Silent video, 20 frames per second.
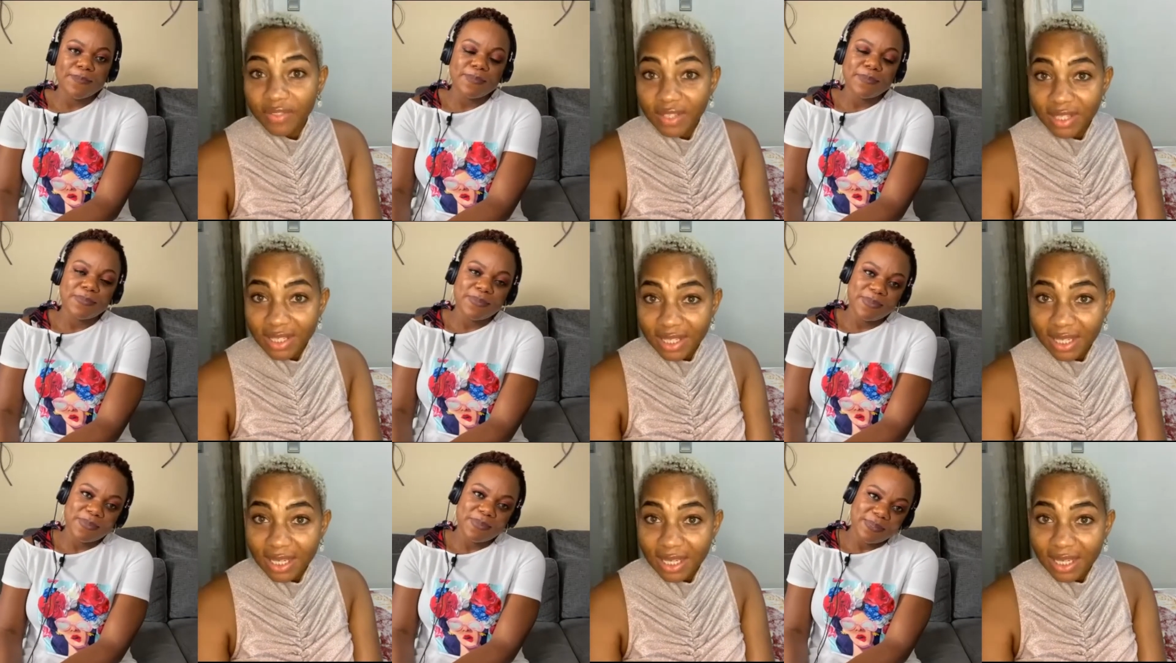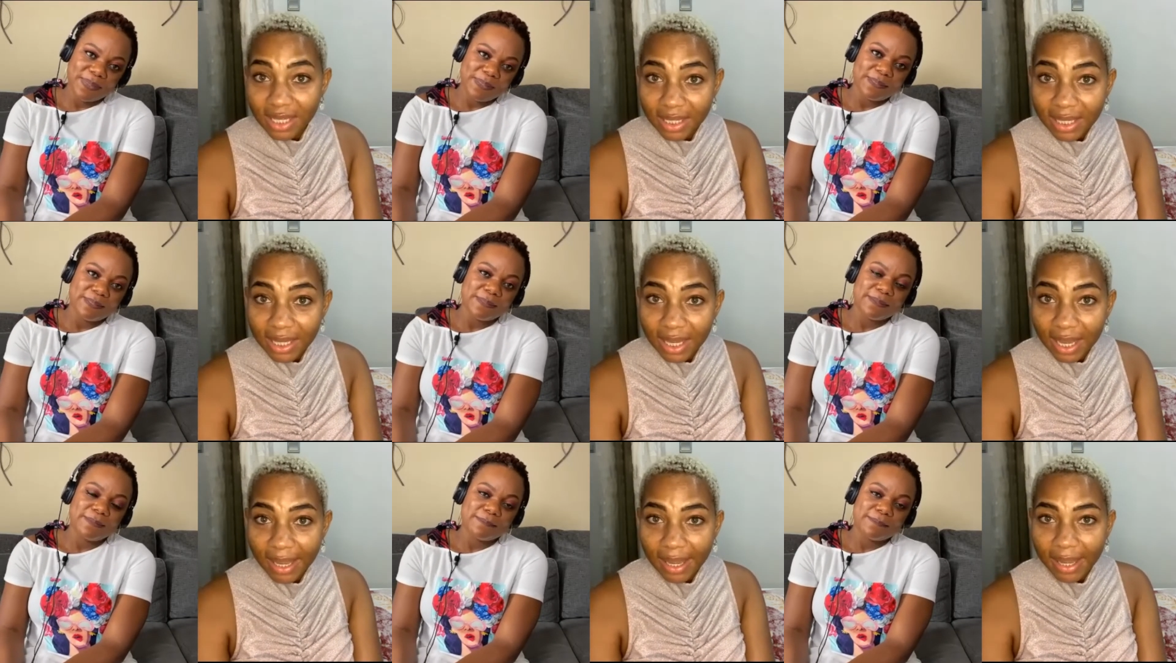
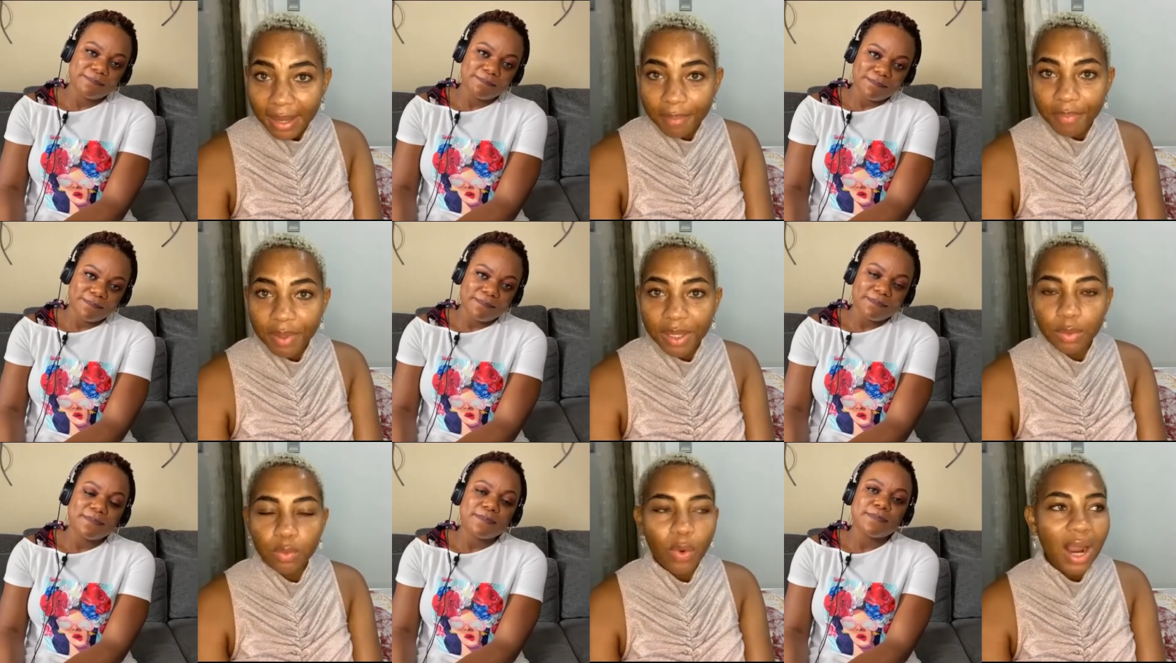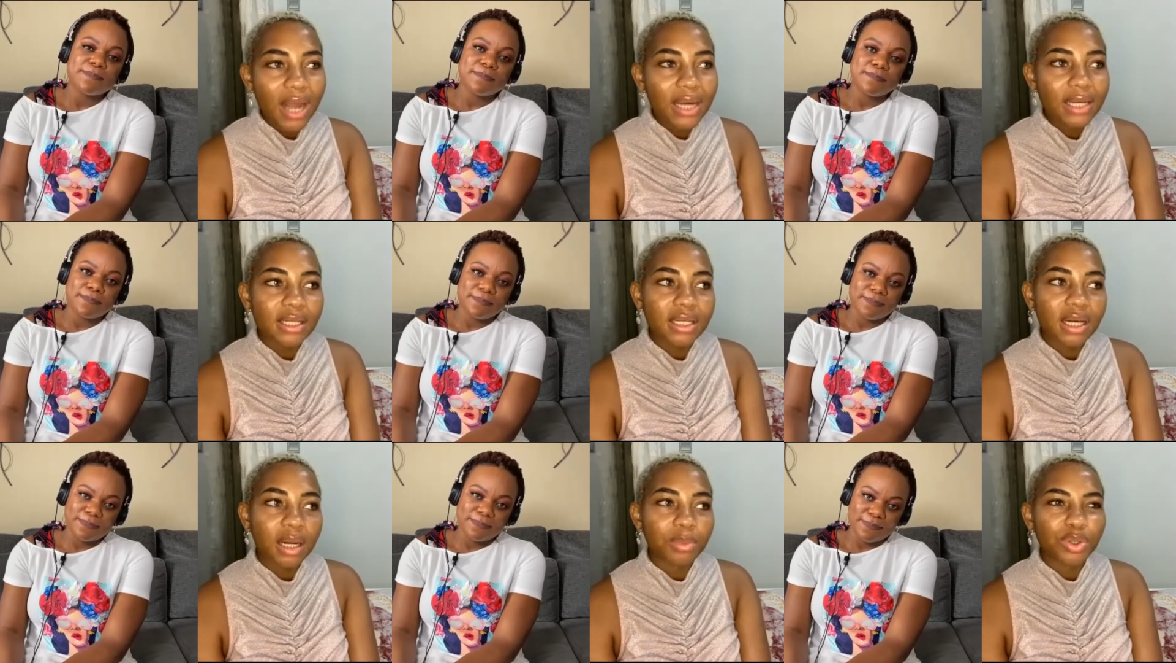Speaker 1: skincare, but while
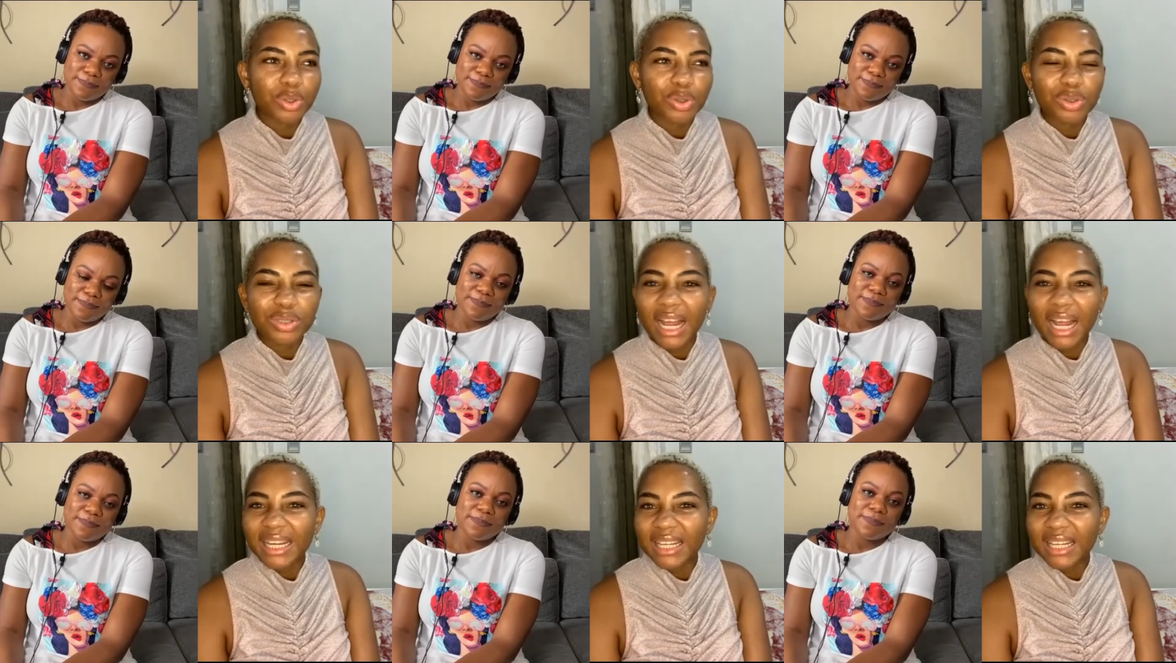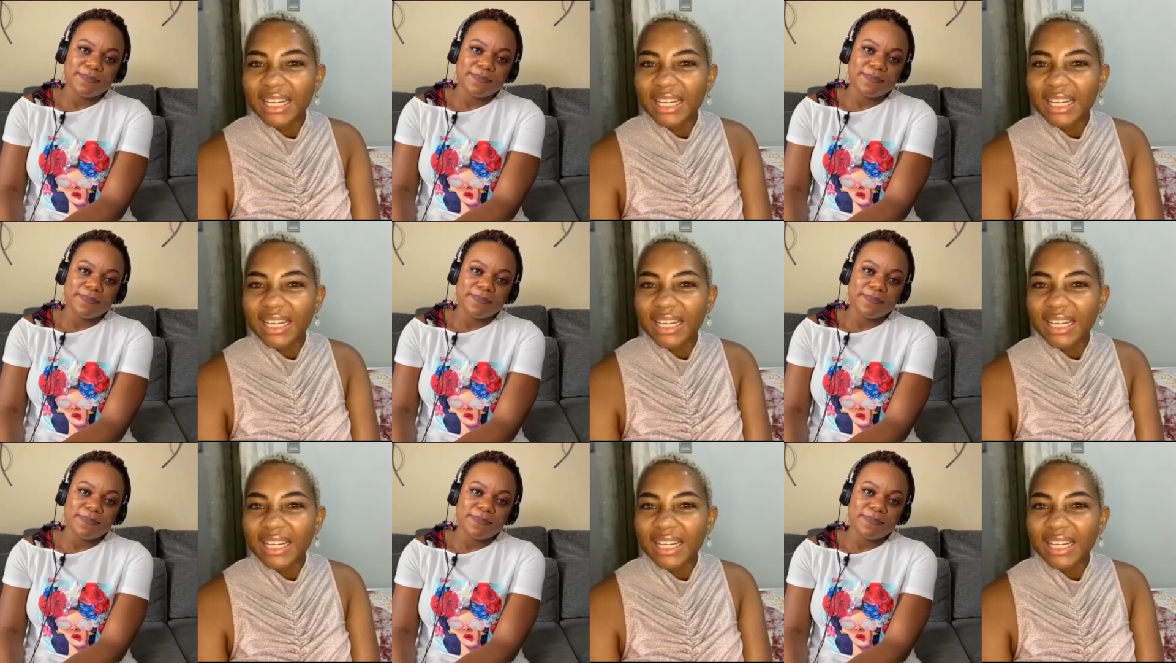in Cameroon, I